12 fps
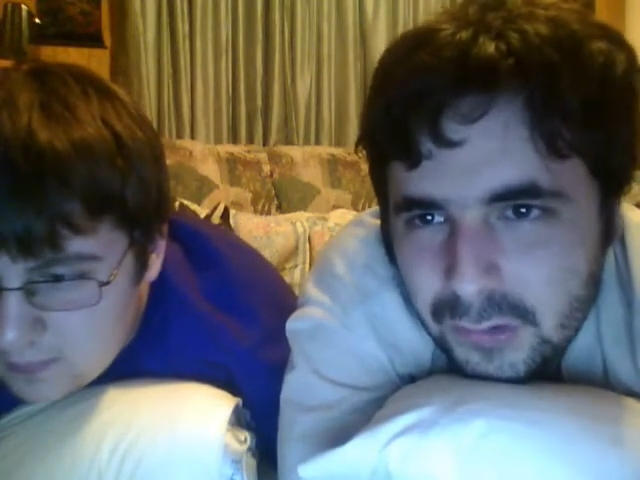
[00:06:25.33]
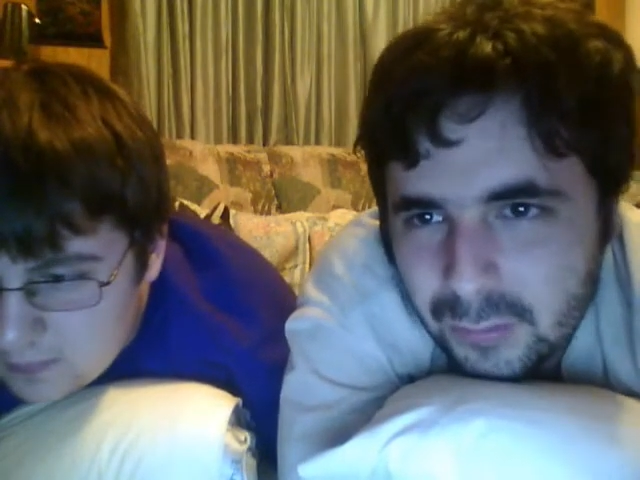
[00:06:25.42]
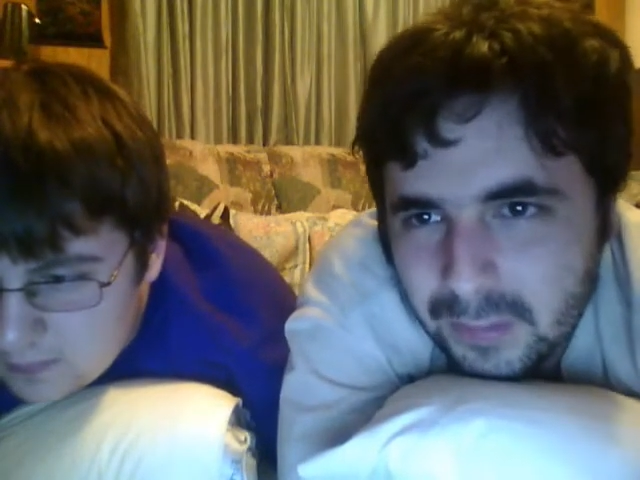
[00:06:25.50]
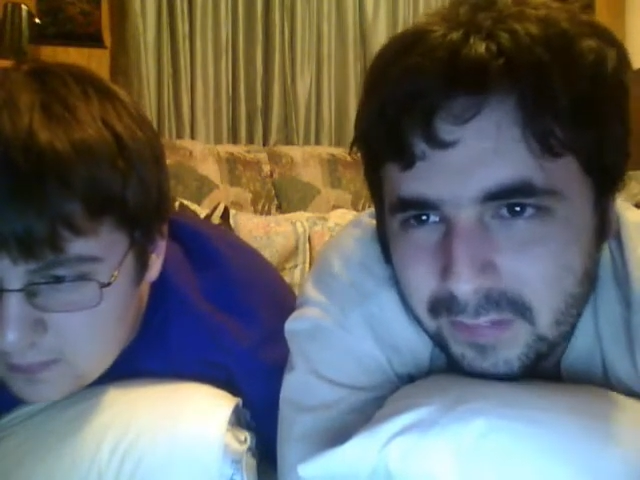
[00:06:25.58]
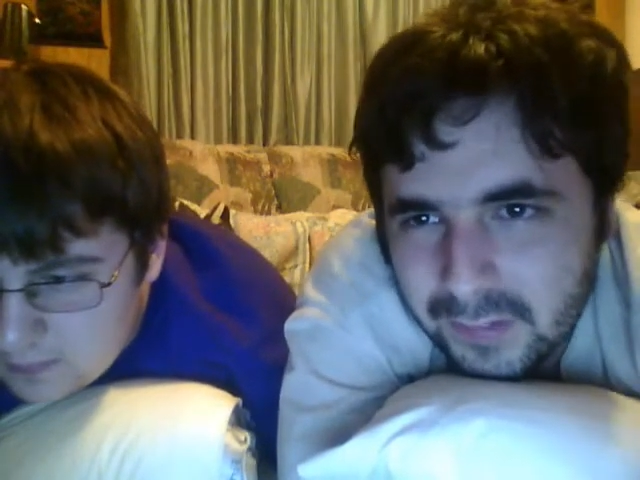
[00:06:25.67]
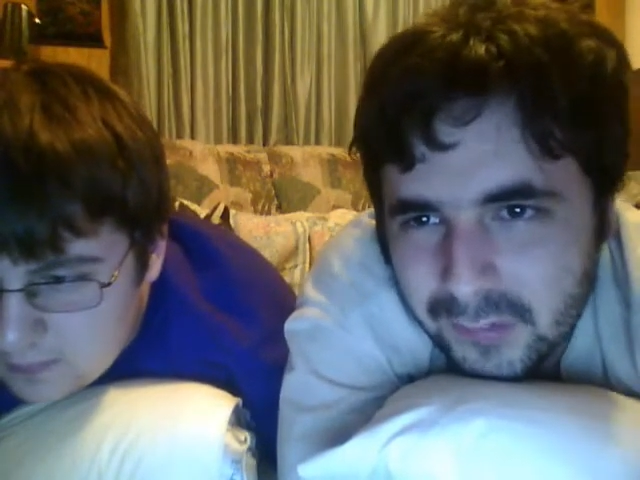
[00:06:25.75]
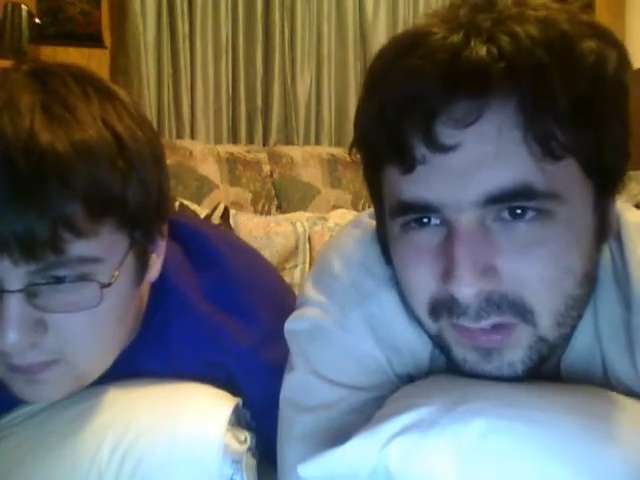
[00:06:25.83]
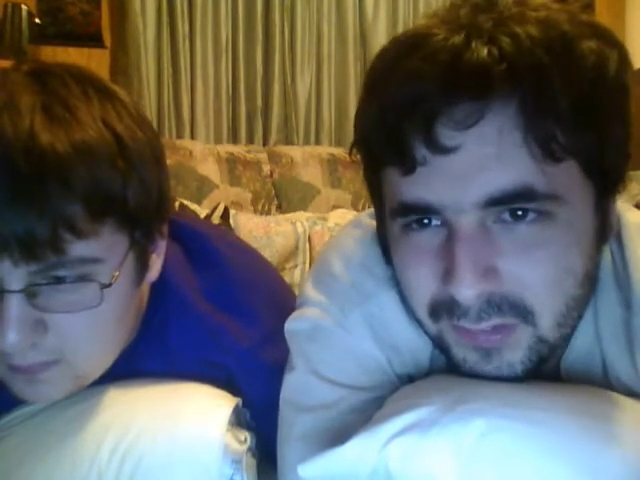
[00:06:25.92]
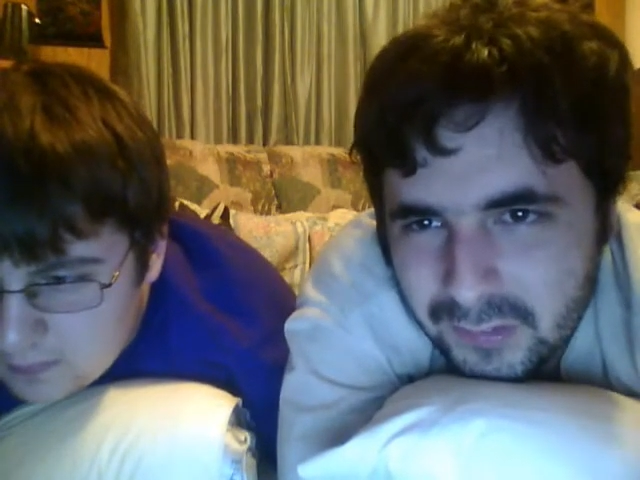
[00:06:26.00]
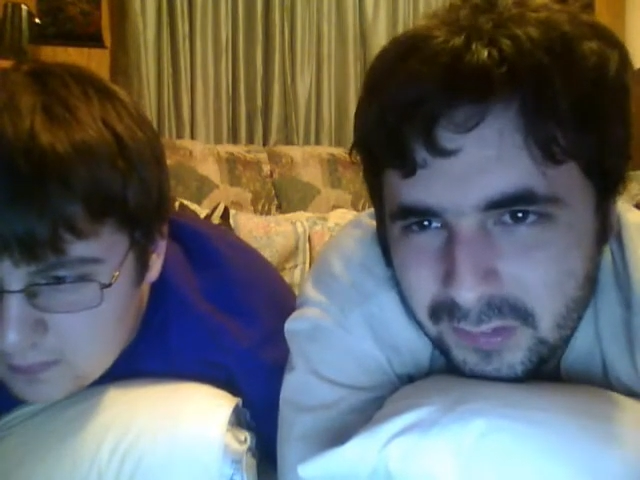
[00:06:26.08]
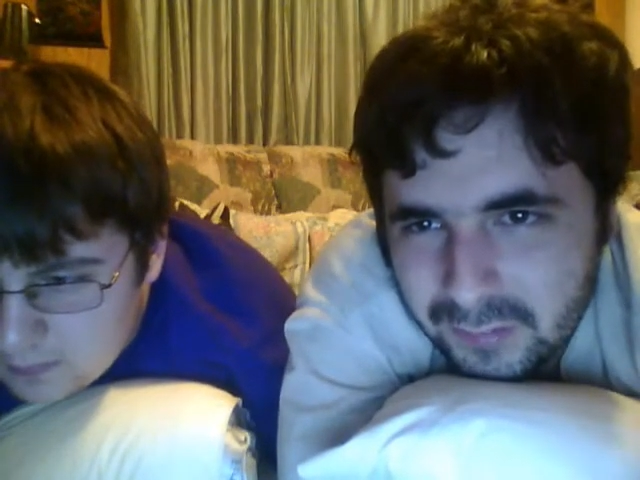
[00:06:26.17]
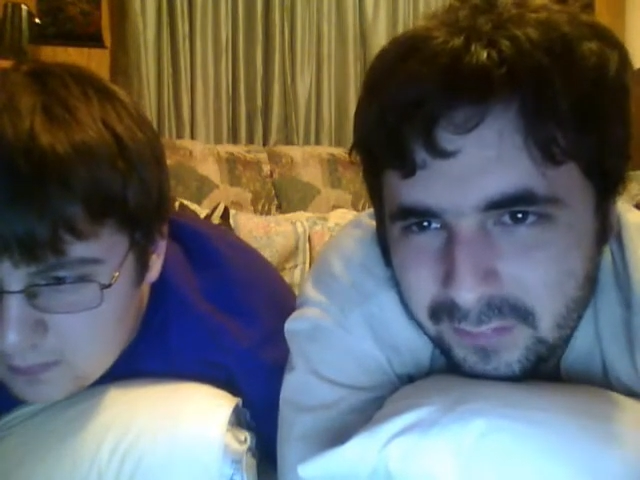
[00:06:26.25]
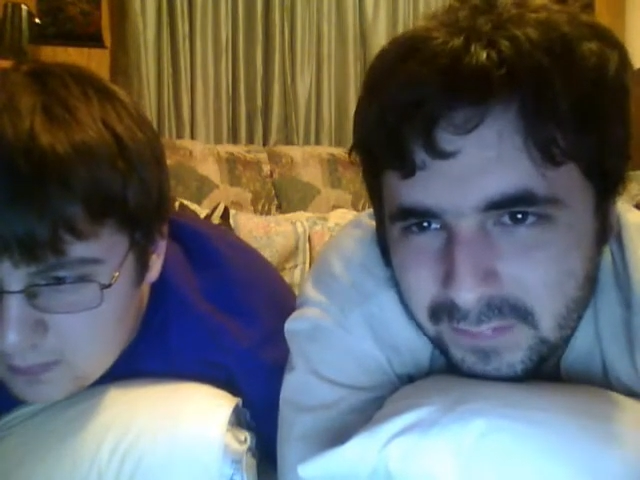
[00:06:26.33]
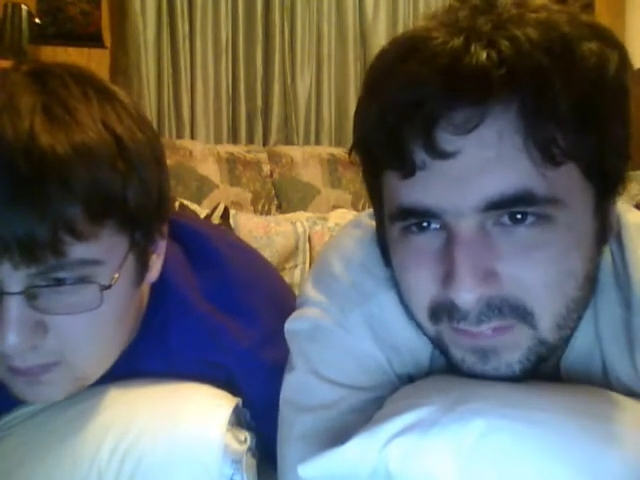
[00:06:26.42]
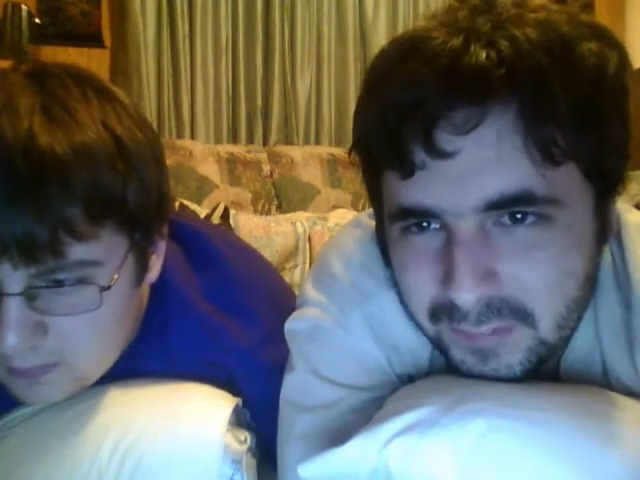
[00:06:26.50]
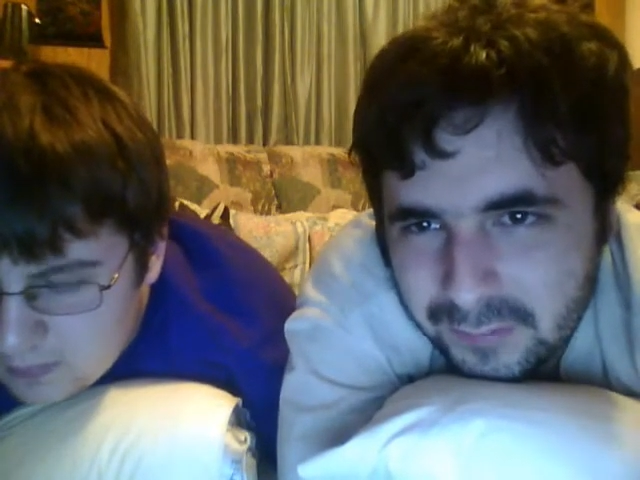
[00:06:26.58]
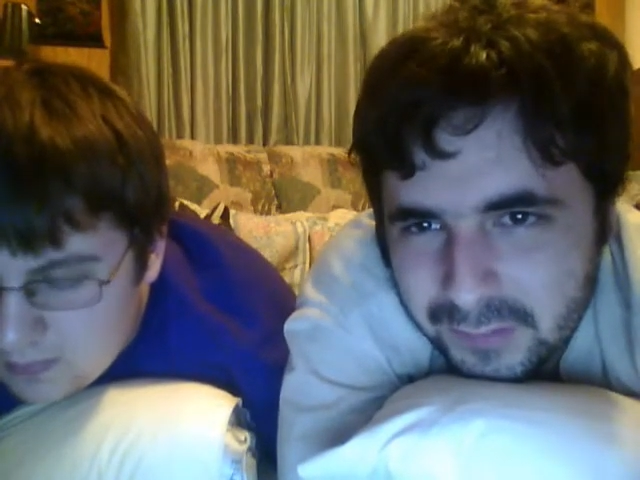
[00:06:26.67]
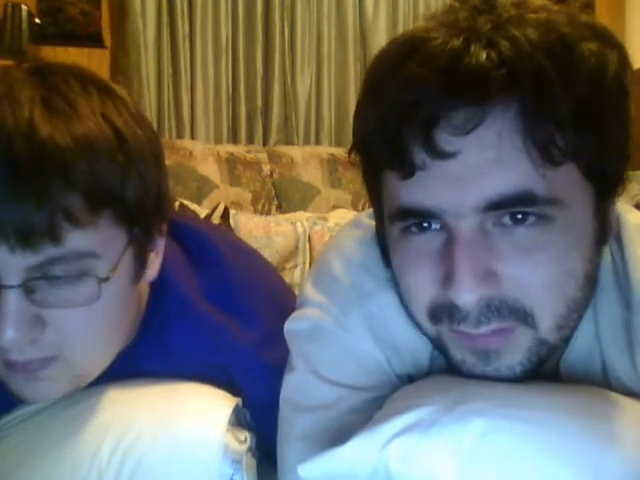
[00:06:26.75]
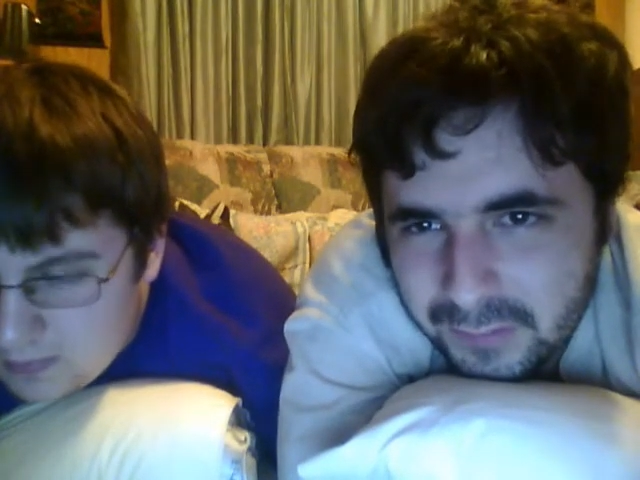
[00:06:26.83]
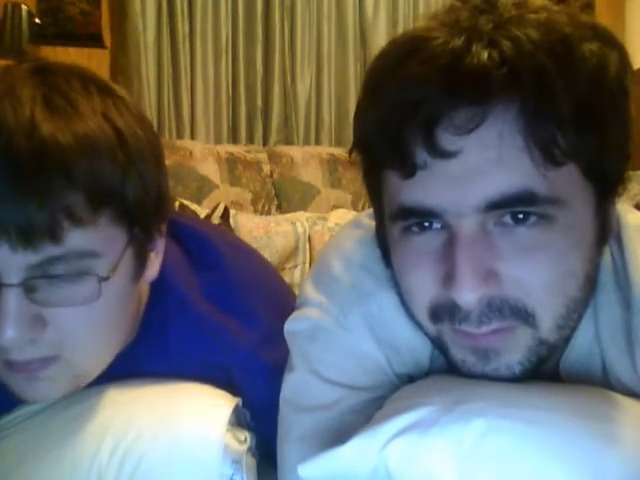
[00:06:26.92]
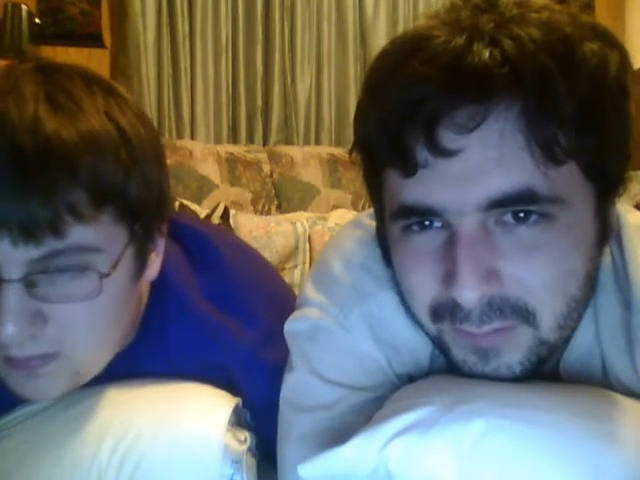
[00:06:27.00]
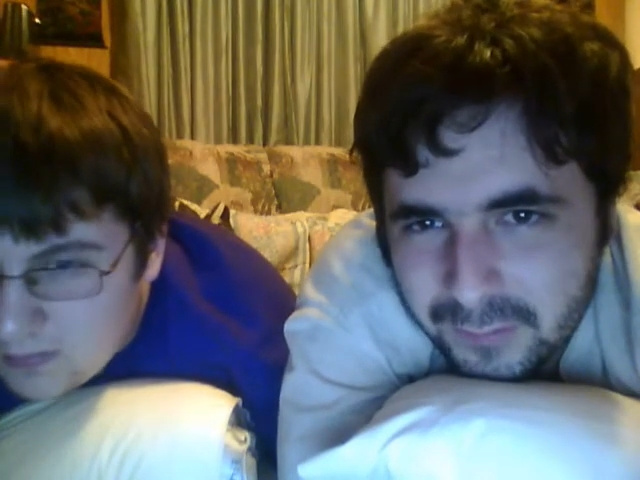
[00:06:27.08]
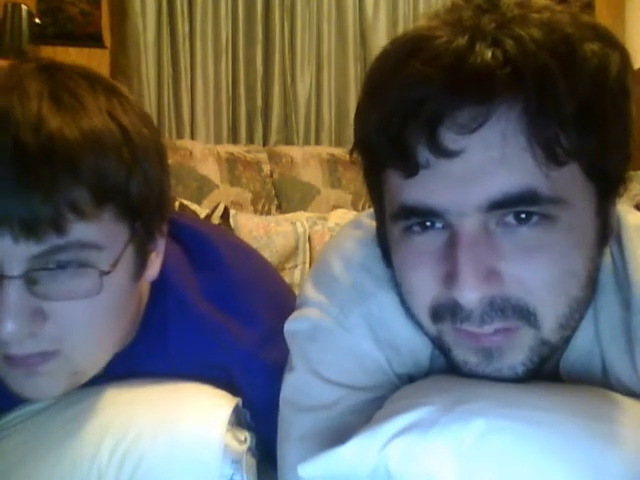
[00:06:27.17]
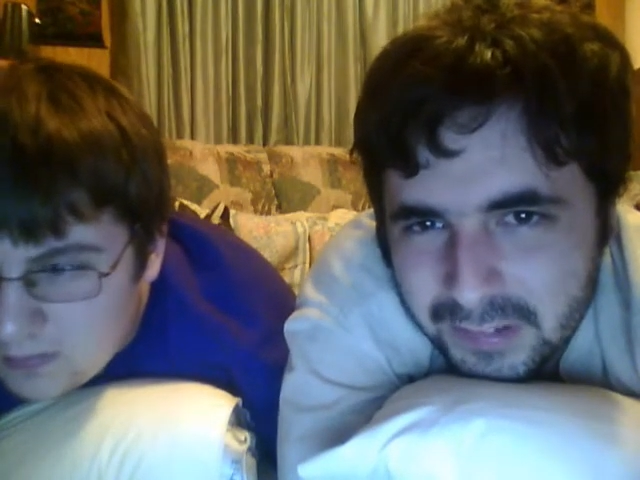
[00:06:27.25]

Twilight tentatively lifted a hoof,